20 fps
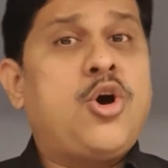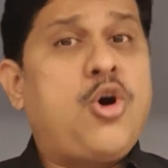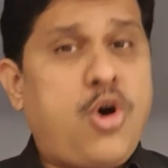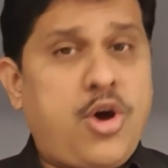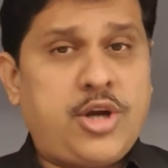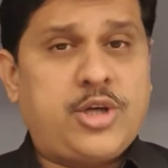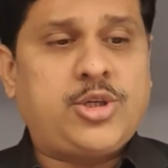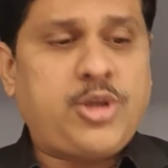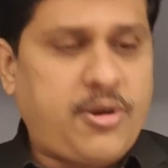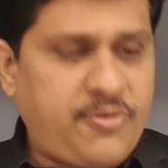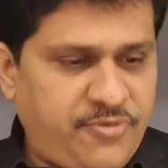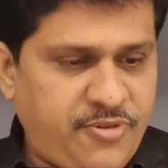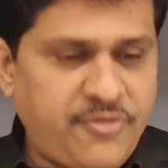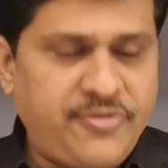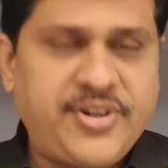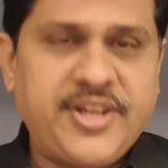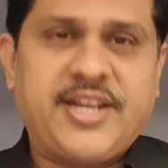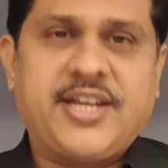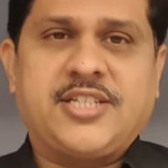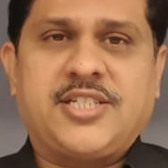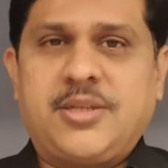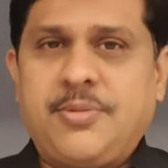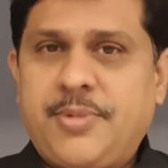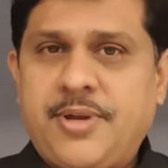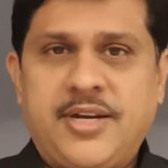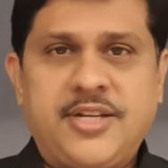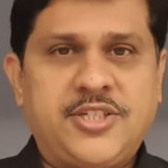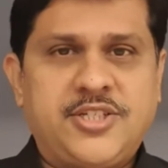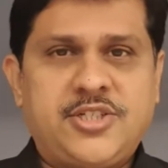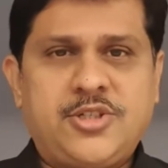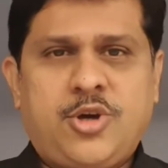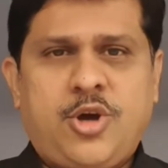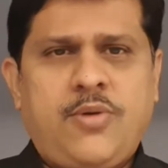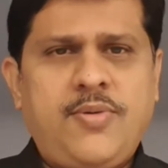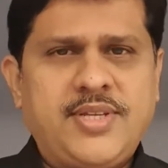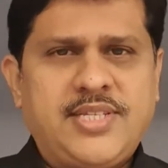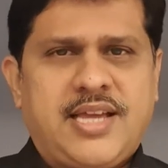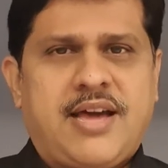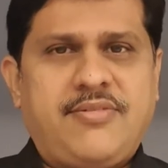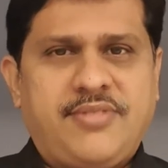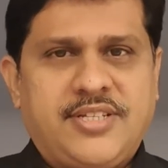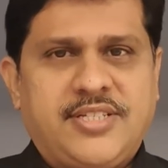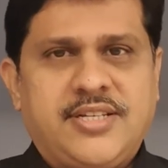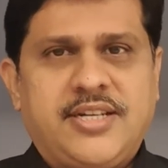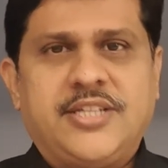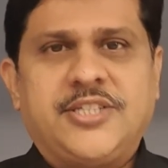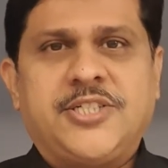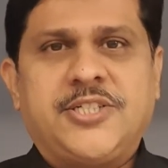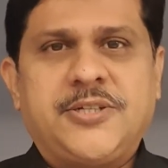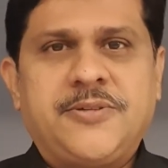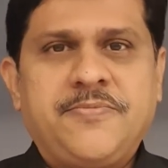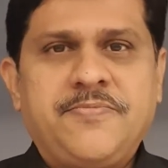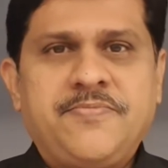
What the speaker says: or a top 50 customer list. Always have this list.